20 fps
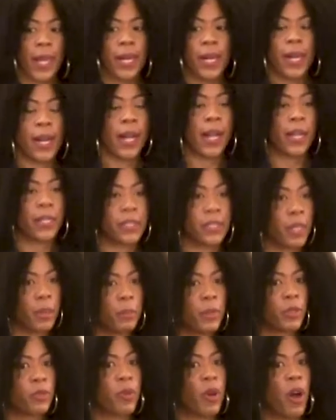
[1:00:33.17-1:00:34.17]
Uh-uh, something
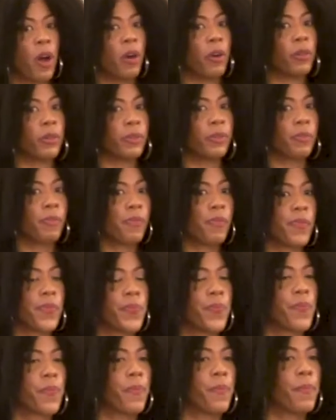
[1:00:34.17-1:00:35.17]
is wrong.
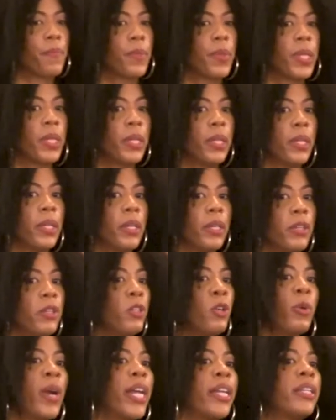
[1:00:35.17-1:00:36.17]

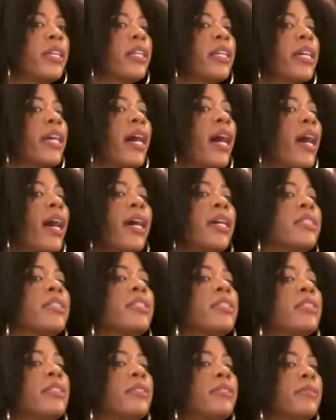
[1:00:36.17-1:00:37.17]
You ain't none of
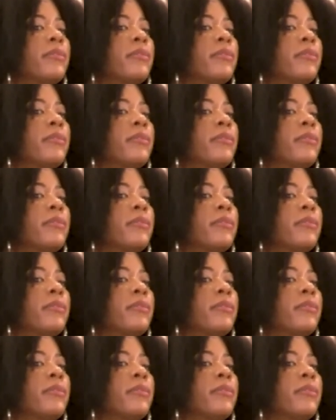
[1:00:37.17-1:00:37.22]
God's.